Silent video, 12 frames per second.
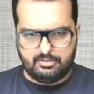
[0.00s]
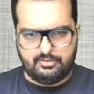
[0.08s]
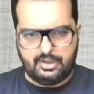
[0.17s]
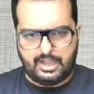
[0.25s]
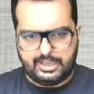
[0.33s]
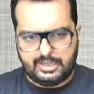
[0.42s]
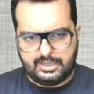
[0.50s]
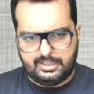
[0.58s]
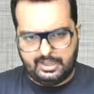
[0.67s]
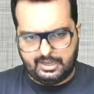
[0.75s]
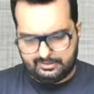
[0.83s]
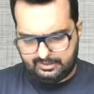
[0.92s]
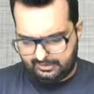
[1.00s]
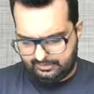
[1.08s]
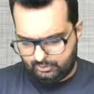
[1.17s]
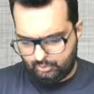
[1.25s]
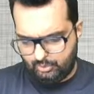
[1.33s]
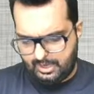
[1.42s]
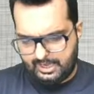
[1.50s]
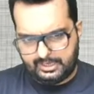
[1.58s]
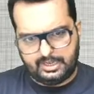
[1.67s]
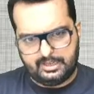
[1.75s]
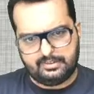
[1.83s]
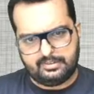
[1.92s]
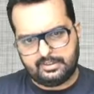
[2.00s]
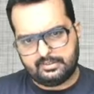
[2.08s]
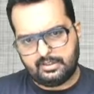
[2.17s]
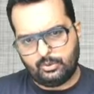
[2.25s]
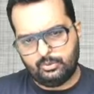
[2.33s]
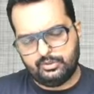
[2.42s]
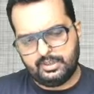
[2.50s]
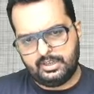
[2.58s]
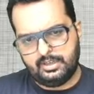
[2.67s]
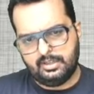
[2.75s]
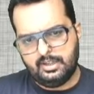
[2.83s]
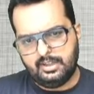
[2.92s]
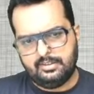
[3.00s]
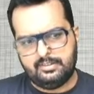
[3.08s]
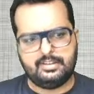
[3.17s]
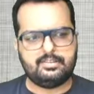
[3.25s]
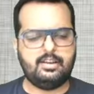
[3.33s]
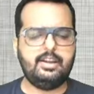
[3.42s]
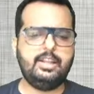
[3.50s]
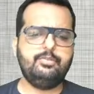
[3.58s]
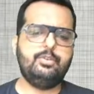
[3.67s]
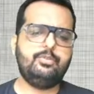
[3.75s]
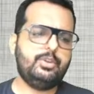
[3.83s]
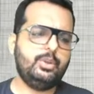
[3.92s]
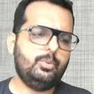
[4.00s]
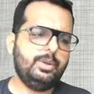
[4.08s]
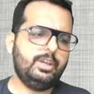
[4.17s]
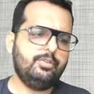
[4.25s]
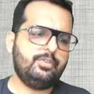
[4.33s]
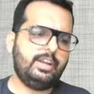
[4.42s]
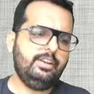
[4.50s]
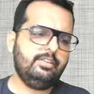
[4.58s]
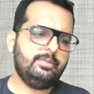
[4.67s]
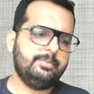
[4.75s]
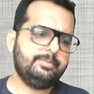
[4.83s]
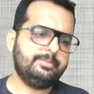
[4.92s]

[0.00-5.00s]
Will I get the answer as 2,86,650 over here, friends?